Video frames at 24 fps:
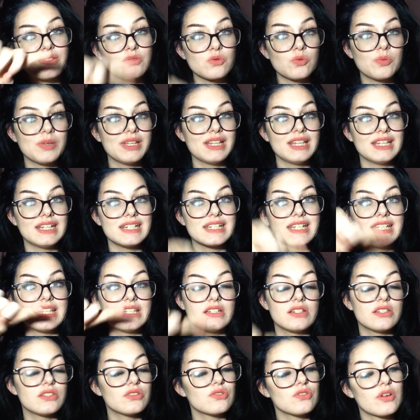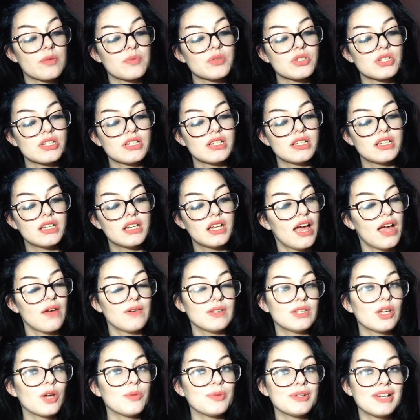will be linked in the description. I really
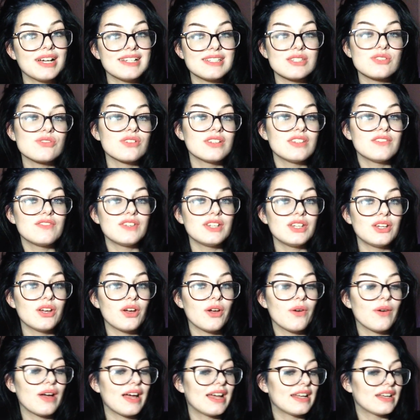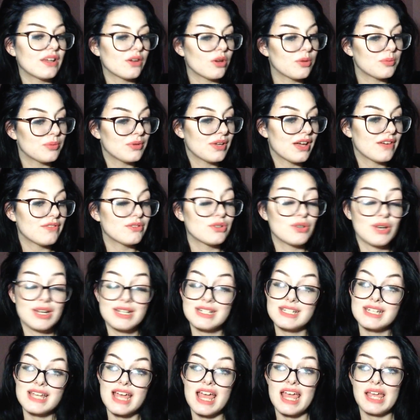hope you guys enjoyed the video, and I hope you have a great
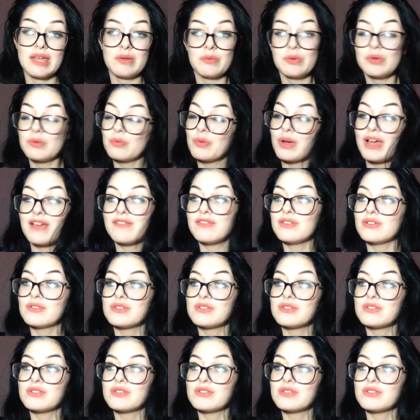day with whatever you're